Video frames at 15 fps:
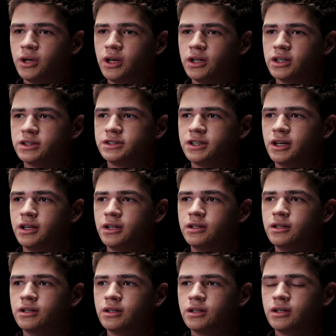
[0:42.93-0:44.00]
And I said,
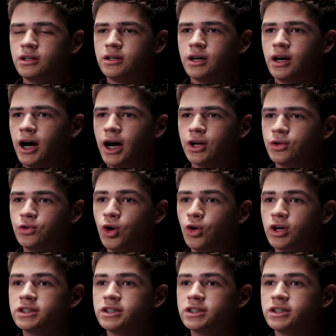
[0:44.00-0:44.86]
I don't know,